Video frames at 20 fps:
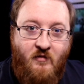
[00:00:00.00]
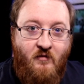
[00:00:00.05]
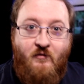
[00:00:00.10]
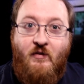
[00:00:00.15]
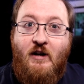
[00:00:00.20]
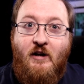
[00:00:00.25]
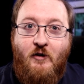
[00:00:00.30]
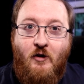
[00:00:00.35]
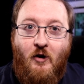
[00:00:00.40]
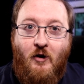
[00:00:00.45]

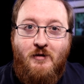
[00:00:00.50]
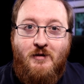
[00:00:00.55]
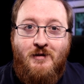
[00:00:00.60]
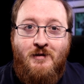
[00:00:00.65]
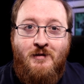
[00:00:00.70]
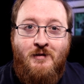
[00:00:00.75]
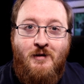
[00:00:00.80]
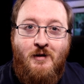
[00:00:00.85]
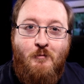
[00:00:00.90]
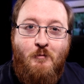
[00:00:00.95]
fear not,
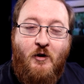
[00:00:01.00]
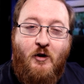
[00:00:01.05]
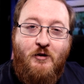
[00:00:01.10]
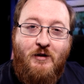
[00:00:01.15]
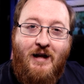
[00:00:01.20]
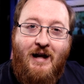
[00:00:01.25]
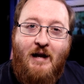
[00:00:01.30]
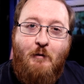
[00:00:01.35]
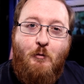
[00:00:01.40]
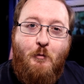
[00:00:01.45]
because
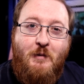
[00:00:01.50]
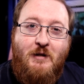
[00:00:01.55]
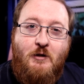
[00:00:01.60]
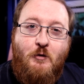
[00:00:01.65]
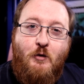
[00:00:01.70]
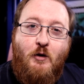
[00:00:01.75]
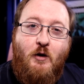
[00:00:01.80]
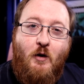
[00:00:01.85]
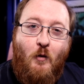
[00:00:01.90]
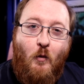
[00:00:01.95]
I will be
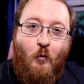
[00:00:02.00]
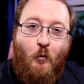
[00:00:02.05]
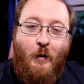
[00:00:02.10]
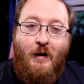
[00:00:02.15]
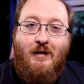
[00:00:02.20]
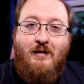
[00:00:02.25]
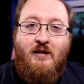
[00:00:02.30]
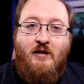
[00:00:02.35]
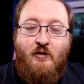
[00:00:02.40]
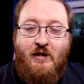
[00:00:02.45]
doing
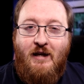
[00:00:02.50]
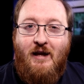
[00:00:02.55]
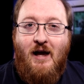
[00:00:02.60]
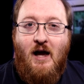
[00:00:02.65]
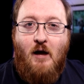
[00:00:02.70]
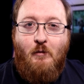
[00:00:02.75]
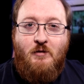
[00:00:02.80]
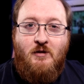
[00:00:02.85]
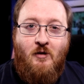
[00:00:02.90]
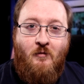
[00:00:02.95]
weekly
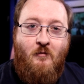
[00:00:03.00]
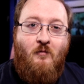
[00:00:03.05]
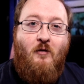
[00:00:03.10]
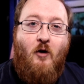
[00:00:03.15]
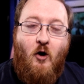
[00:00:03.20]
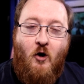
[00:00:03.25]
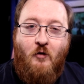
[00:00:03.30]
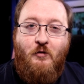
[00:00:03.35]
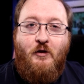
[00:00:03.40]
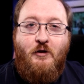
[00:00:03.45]
recaps
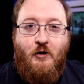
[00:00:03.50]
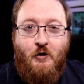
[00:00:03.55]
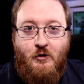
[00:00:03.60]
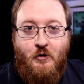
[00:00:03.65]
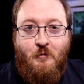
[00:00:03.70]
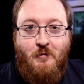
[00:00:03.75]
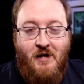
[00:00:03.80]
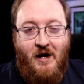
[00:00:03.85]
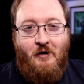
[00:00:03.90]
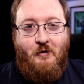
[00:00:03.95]
on the
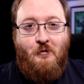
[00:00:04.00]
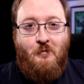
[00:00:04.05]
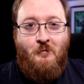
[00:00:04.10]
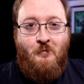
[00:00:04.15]
YouTube channel.